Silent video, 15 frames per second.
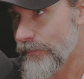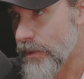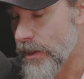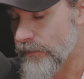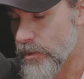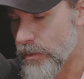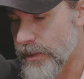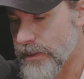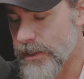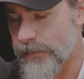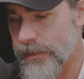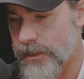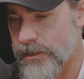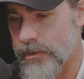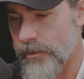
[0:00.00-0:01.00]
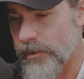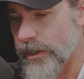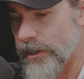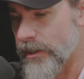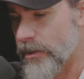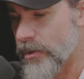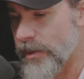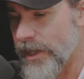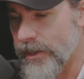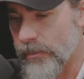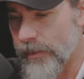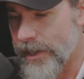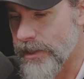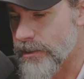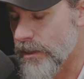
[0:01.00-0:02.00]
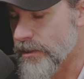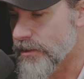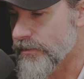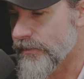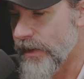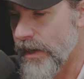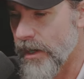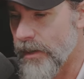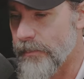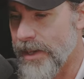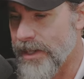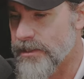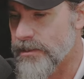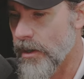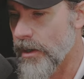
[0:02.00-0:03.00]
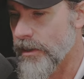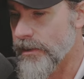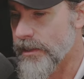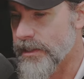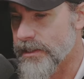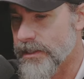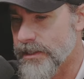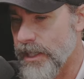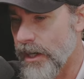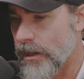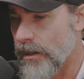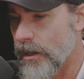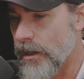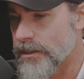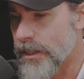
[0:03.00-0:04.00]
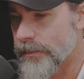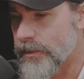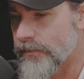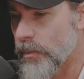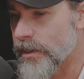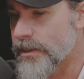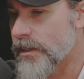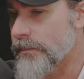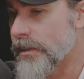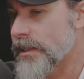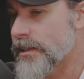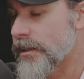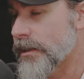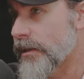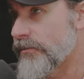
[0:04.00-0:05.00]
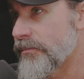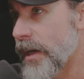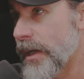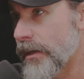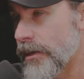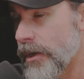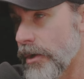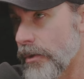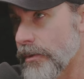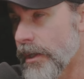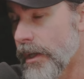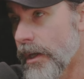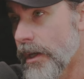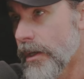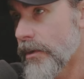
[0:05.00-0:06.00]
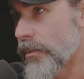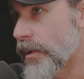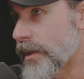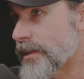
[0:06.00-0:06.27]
of doing something. So they're going to create a Renaissance fair based on this entire concept of what does it mean to live by a code? What